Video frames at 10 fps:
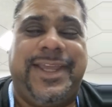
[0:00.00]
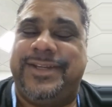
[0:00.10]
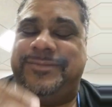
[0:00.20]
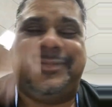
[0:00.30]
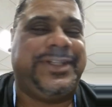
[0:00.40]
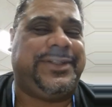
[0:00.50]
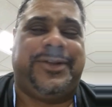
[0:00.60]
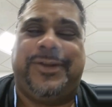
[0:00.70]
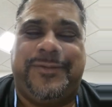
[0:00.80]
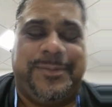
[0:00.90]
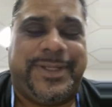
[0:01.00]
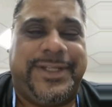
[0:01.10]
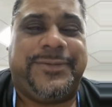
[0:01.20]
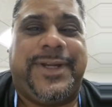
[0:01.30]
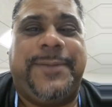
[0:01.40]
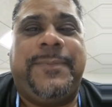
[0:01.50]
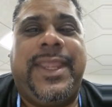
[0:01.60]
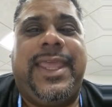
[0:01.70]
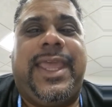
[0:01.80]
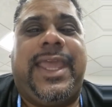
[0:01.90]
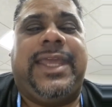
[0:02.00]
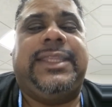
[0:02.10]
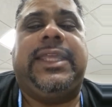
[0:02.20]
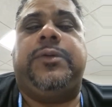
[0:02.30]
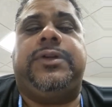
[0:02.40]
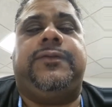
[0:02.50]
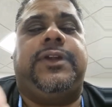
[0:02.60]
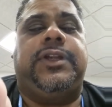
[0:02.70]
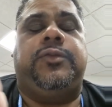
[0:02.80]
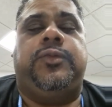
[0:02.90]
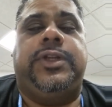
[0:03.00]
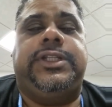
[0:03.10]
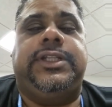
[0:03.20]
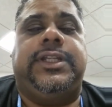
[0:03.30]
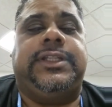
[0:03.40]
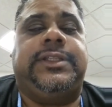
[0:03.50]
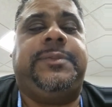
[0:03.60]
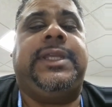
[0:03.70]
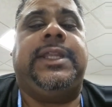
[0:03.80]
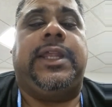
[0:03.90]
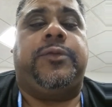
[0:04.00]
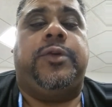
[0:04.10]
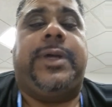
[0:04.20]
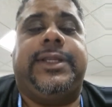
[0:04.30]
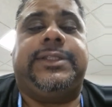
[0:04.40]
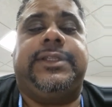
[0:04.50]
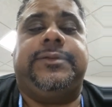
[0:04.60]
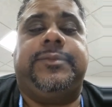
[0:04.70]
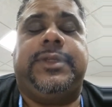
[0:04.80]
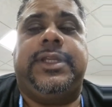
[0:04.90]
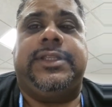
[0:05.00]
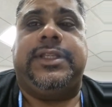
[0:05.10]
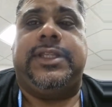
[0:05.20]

just all over the place, right? And they were very rigid and speaking like robots, and they